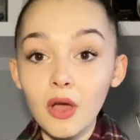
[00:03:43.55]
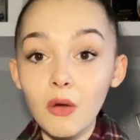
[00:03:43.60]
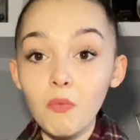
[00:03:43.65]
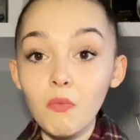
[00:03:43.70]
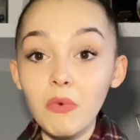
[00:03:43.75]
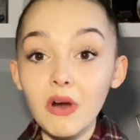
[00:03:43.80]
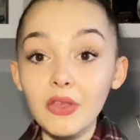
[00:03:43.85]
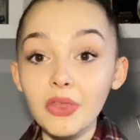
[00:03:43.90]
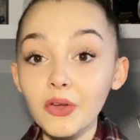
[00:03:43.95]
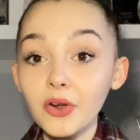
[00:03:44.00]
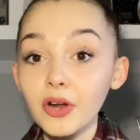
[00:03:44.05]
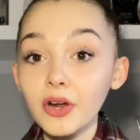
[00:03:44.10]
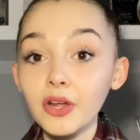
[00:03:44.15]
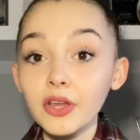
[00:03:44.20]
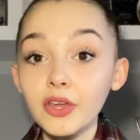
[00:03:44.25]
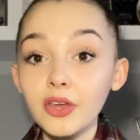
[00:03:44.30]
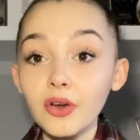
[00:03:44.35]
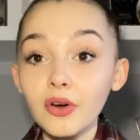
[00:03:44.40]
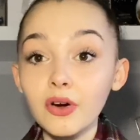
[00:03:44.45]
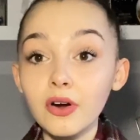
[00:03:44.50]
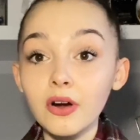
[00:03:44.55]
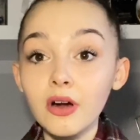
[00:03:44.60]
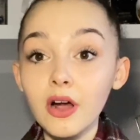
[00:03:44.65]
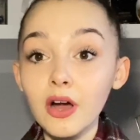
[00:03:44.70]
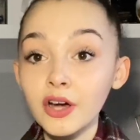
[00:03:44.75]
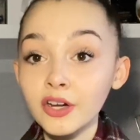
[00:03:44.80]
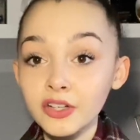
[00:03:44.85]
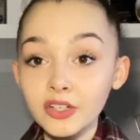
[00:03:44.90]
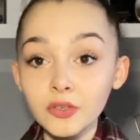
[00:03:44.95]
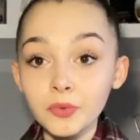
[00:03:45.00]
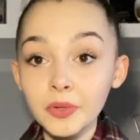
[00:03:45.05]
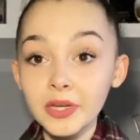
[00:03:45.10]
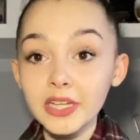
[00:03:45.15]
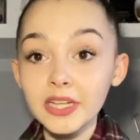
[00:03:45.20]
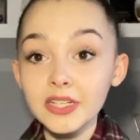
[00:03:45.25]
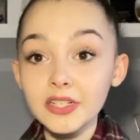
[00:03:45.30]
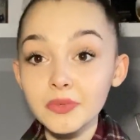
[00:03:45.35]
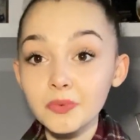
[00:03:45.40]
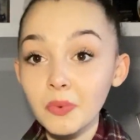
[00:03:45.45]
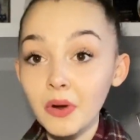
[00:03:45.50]
whether you're
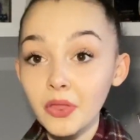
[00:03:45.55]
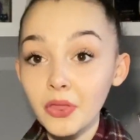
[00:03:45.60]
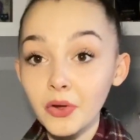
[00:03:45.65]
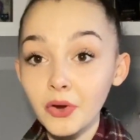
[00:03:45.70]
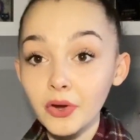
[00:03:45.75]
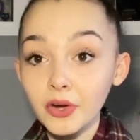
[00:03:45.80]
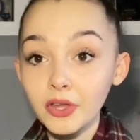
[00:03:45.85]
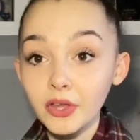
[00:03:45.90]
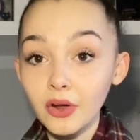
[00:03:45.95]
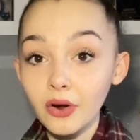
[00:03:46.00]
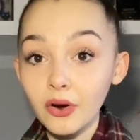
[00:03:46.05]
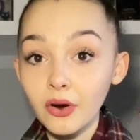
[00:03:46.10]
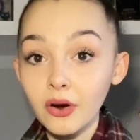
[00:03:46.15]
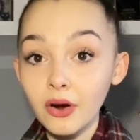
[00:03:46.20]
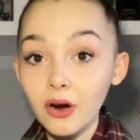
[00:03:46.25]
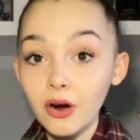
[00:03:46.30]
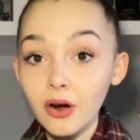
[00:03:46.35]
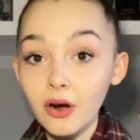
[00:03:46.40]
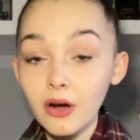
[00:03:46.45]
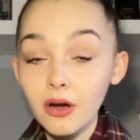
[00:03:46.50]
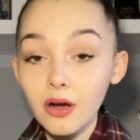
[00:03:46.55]
underweight whether you're